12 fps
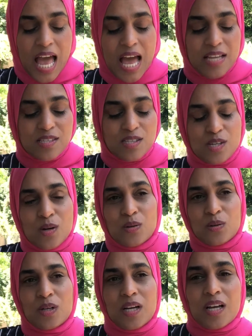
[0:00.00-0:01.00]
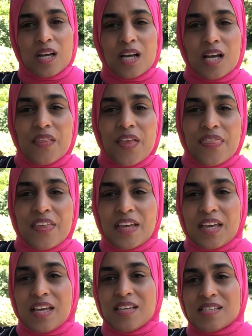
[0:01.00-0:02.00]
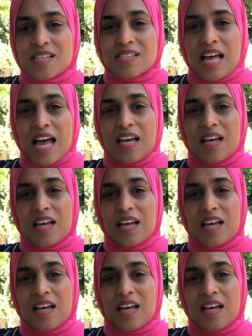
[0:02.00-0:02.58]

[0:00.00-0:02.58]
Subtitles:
And so the thing is that